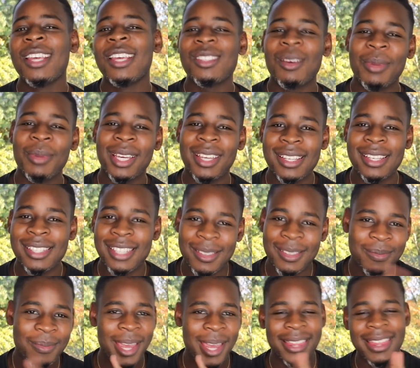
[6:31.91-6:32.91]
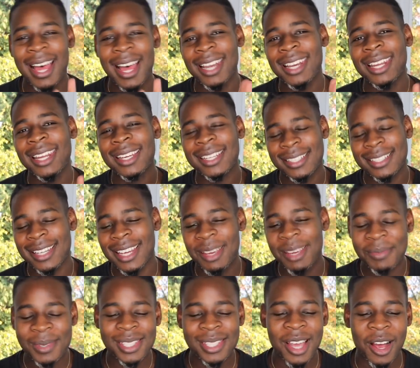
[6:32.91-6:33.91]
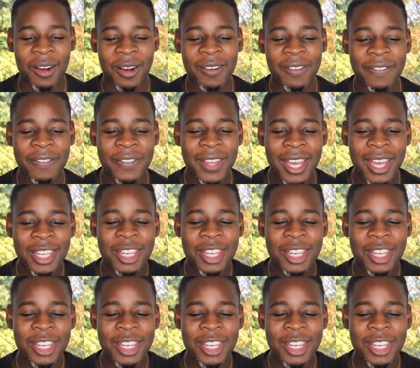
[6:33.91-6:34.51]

so because he's made that link to himself,